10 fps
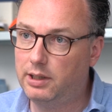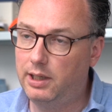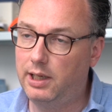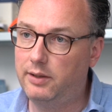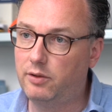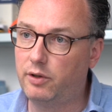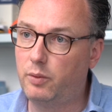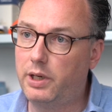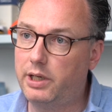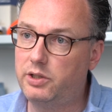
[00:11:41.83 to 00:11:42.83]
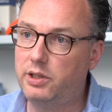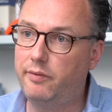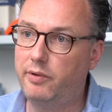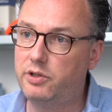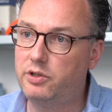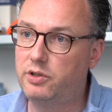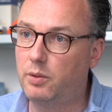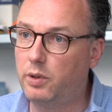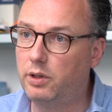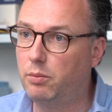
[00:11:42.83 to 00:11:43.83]
And otherwise, if it's
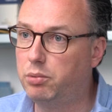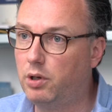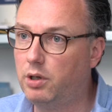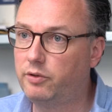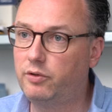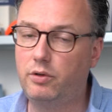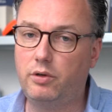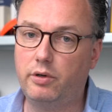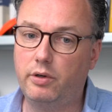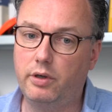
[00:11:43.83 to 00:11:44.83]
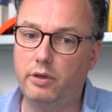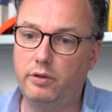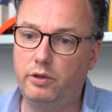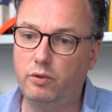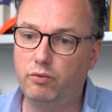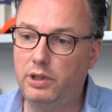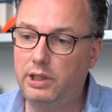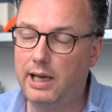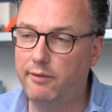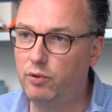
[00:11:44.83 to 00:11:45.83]
someone abroad or you really
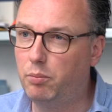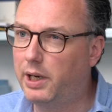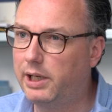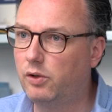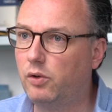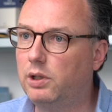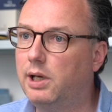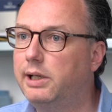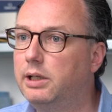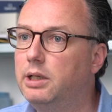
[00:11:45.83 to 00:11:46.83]
have to buy it online,